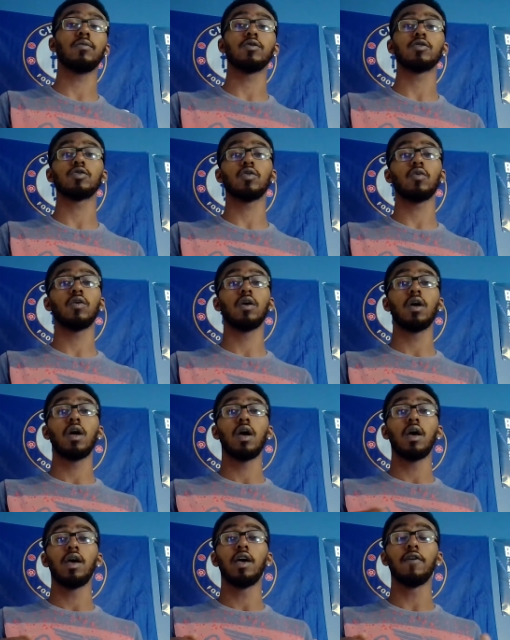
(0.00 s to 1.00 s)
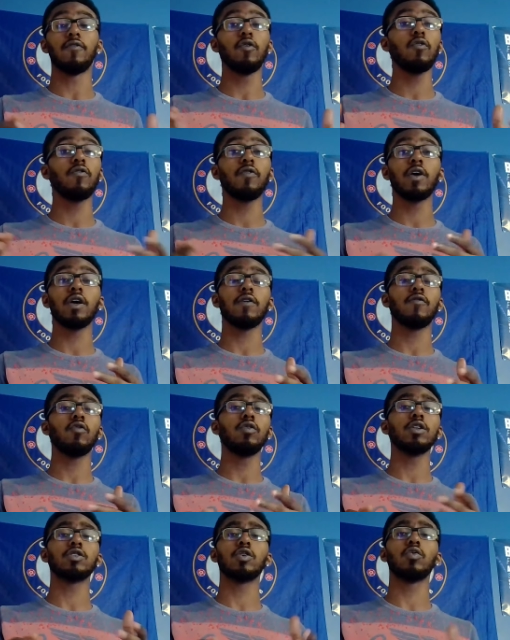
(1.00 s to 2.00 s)
So if you
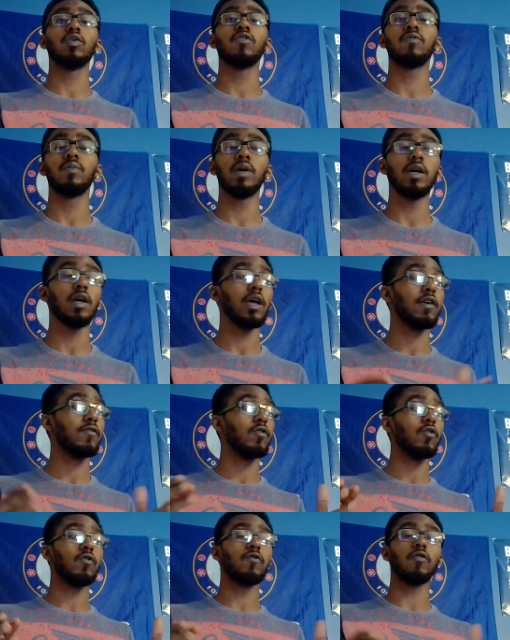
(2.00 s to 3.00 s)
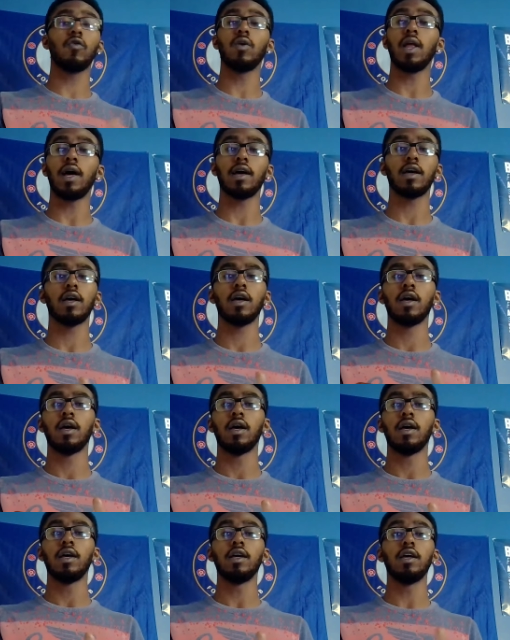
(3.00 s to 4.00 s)
disagree with me, if you feel like
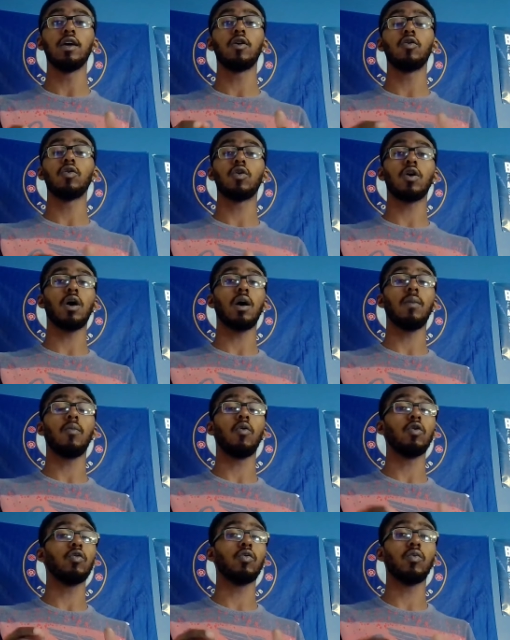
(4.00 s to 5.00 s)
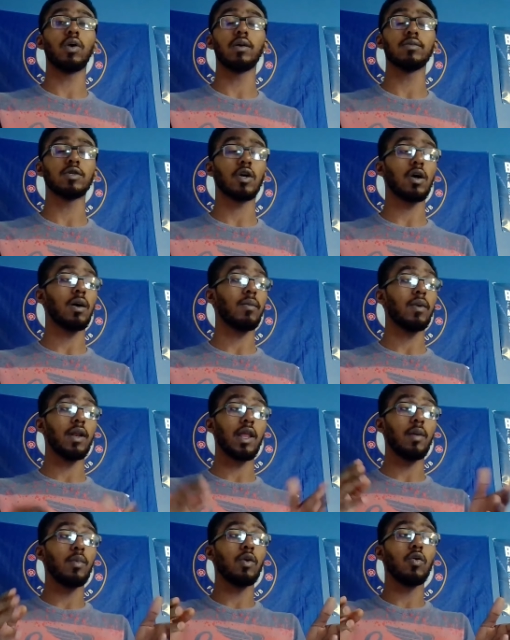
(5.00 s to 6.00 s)
he could come or you'd want him to come,
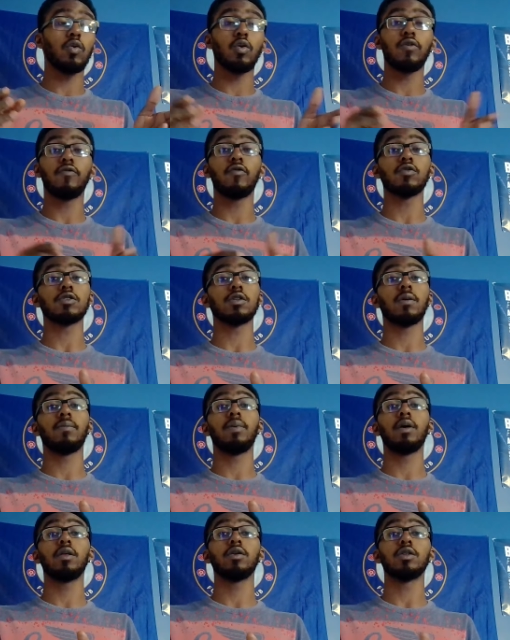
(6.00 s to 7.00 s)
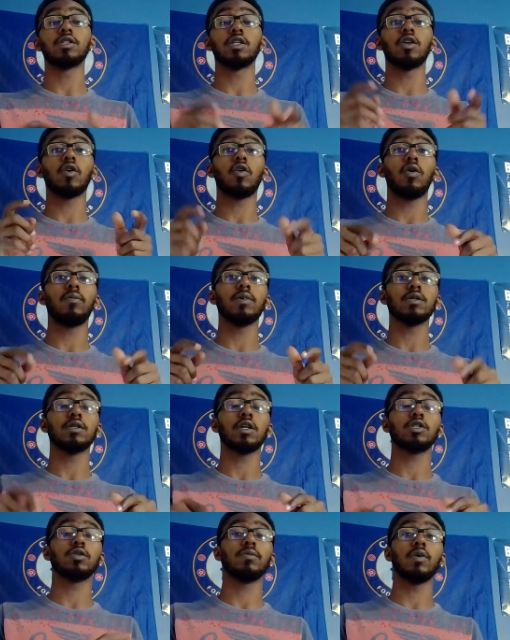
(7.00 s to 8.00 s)
let me know your thoughts and opinions in the comment
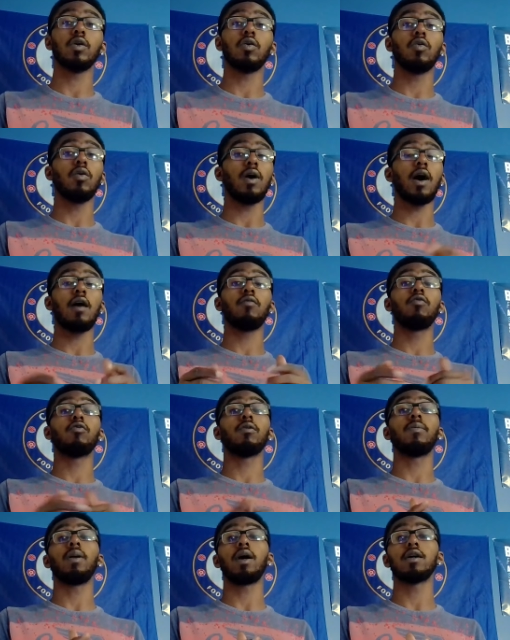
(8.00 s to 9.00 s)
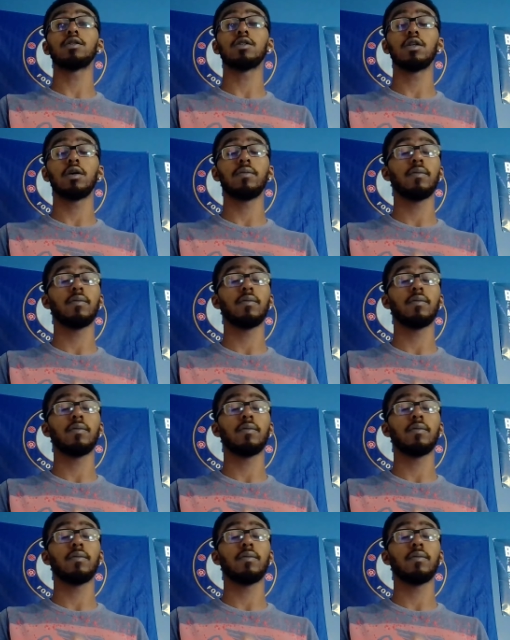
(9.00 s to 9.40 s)
section below. I will reply to them.